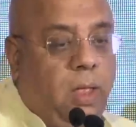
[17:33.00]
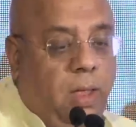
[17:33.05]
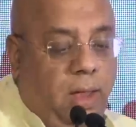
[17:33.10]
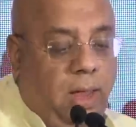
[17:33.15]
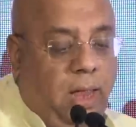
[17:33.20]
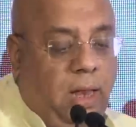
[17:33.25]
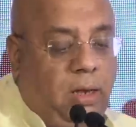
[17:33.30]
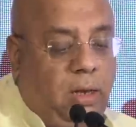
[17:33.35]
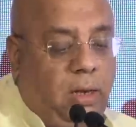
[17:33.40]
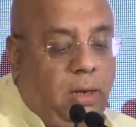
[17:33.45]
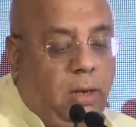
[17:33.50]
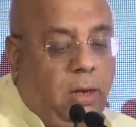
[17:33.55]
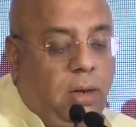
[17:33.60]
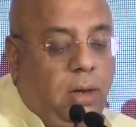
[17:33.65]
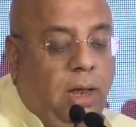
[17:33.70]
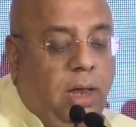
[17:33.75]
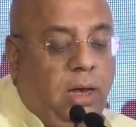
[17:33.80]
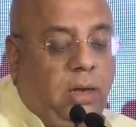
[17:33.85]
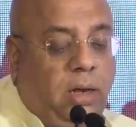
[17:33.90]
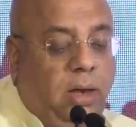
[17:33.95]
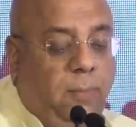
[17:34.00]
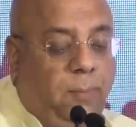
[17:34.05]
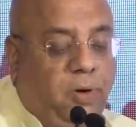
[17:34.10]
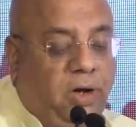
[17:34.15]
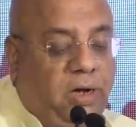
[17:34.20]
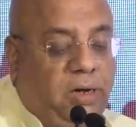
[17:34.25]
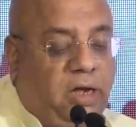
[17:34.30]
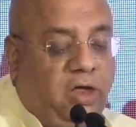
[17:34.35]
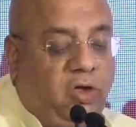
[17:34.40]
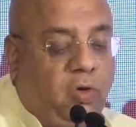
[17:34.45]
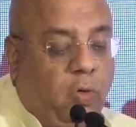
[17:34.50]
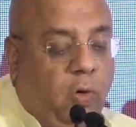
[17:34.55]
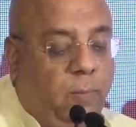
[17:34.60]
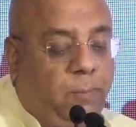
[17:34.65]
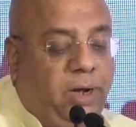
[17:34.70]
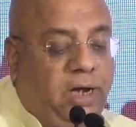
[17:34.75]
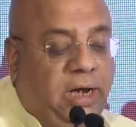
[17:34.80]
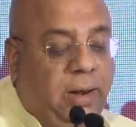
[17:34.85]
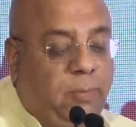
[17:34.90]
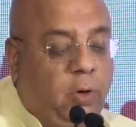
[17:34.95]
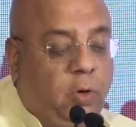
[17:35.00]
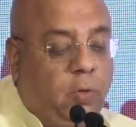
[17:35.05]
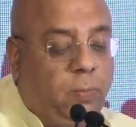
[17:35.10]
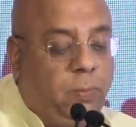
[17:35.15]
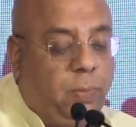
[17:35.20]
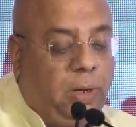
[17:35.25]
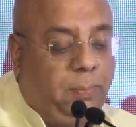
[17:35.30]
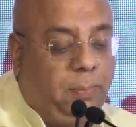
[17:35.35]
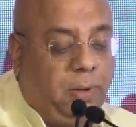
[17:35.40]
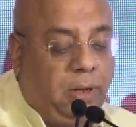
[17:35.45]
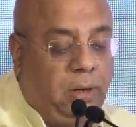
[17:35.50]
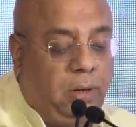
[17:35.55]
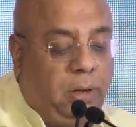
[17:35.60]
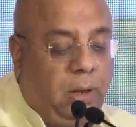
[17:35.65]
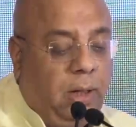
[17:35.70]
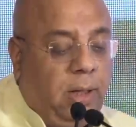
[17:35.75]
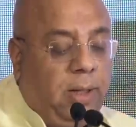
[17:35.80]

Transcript: in, in the print issue of BW People